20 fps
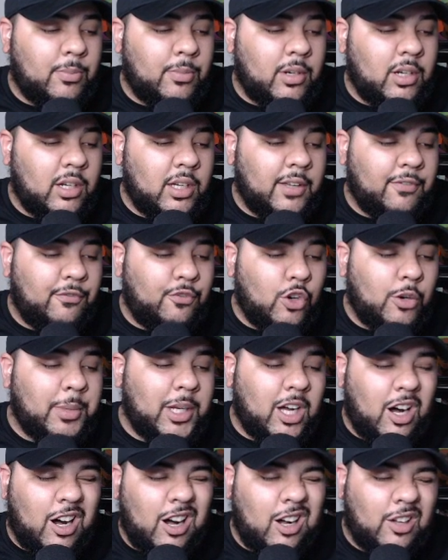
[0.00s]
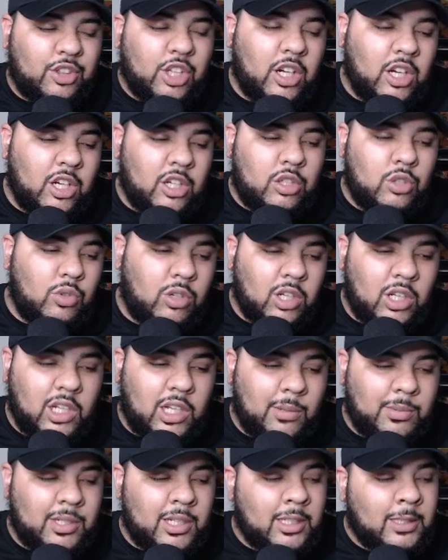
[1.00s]
uh, informing all 32
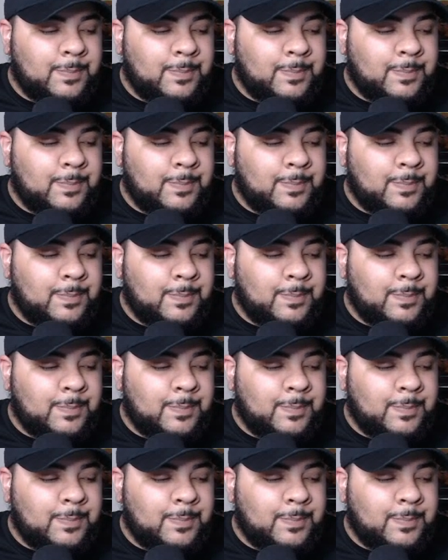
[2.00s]
clubs